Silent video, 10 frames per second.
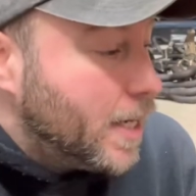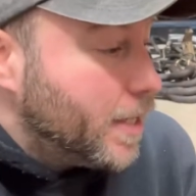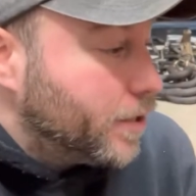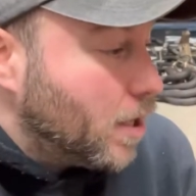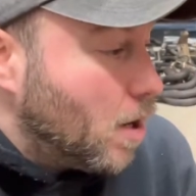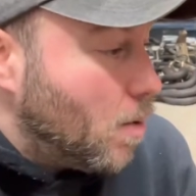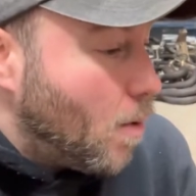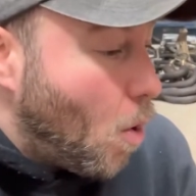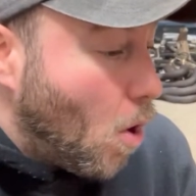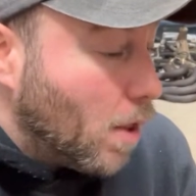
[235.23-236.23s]

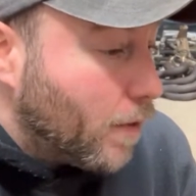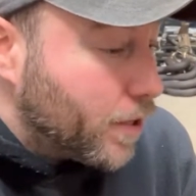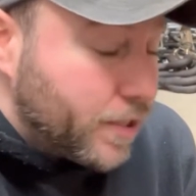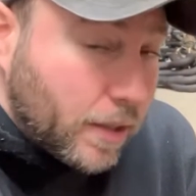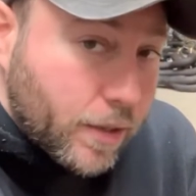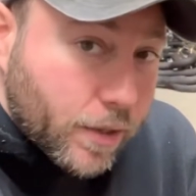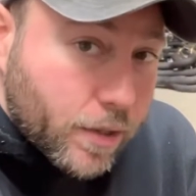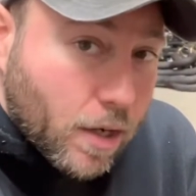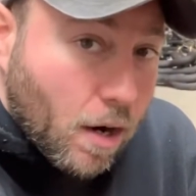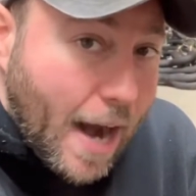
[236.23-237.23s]
So all of our
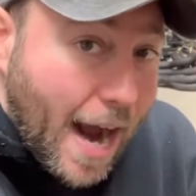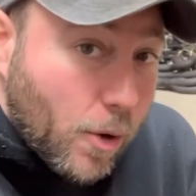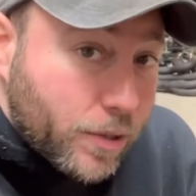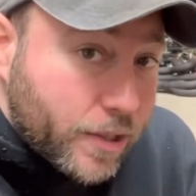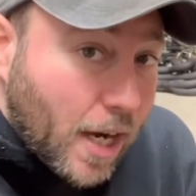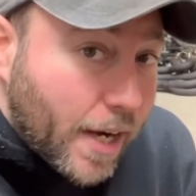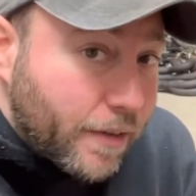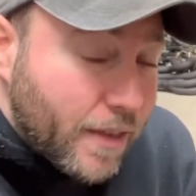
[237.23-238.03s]
cylinders are outside of